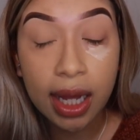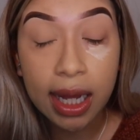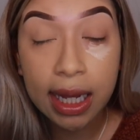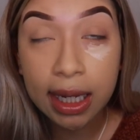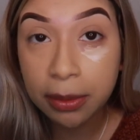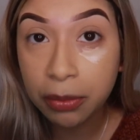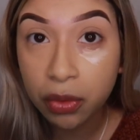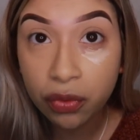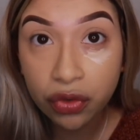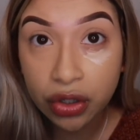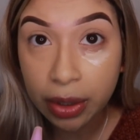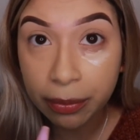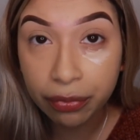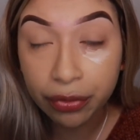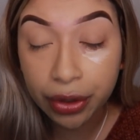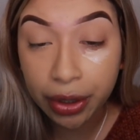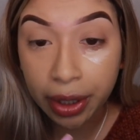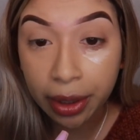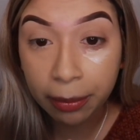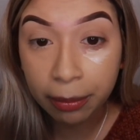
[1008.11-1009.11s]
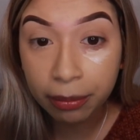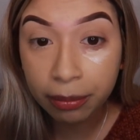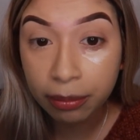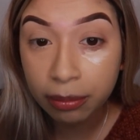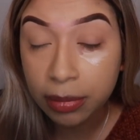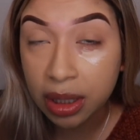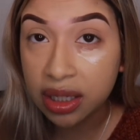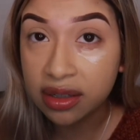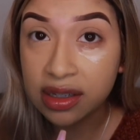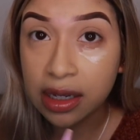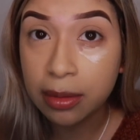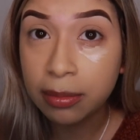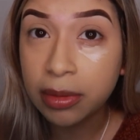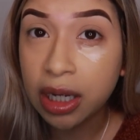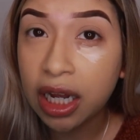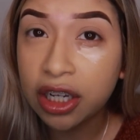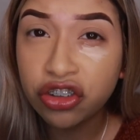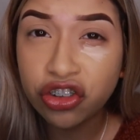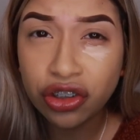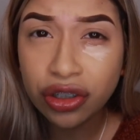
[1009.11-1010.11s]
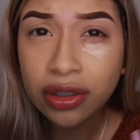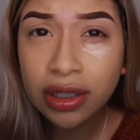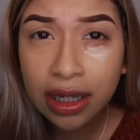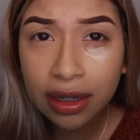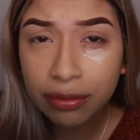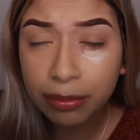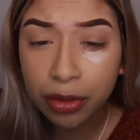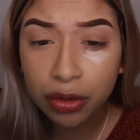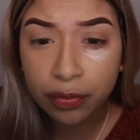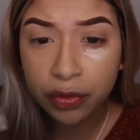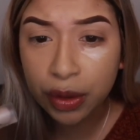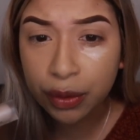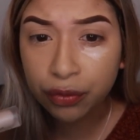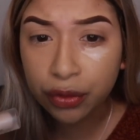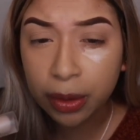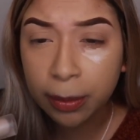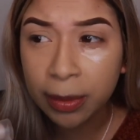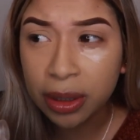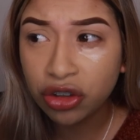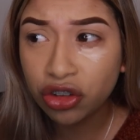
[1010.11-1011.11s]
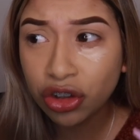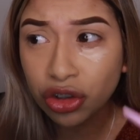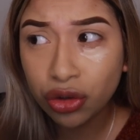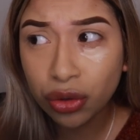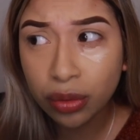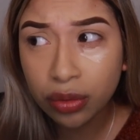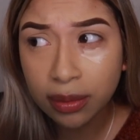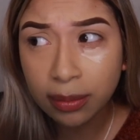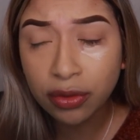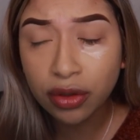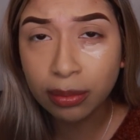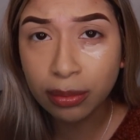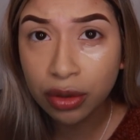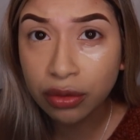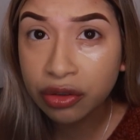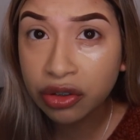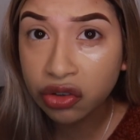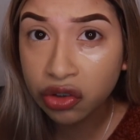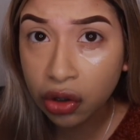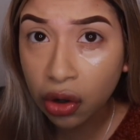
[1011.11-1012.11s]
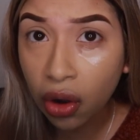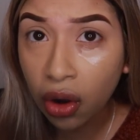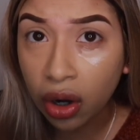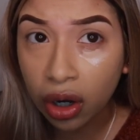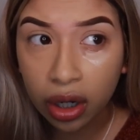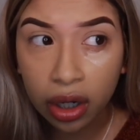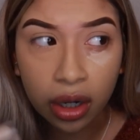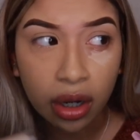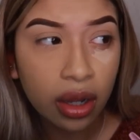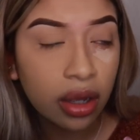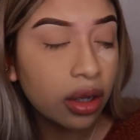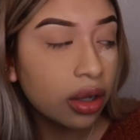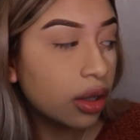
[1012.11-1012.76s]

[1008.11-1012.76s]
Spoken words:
I moved up for him because I shouldn't have moved up for him. I should have told him to move his car.